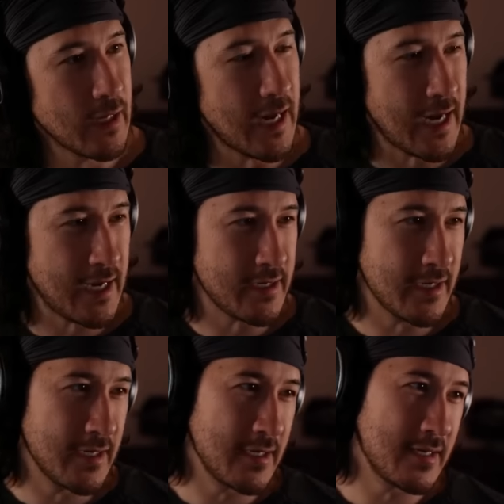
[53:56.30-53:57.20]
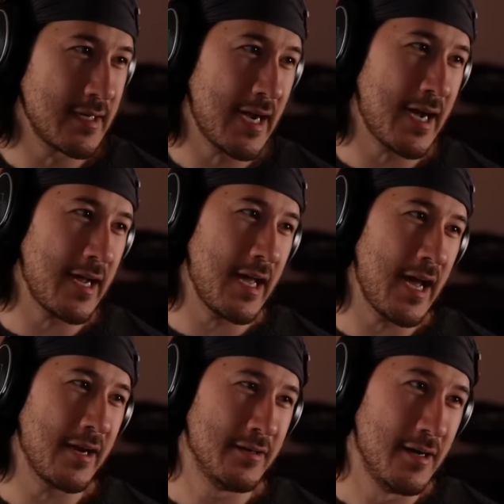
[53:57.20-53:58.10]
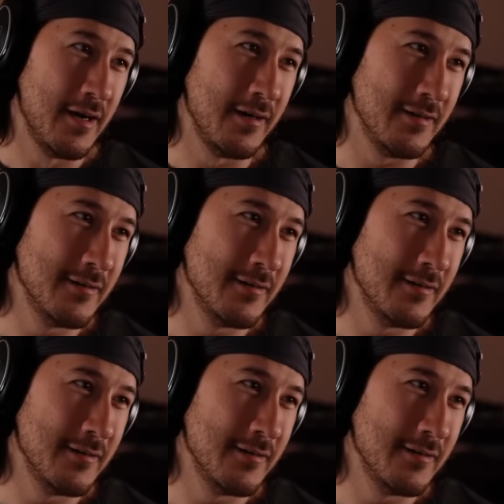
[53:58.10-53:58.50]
I didn't die at all.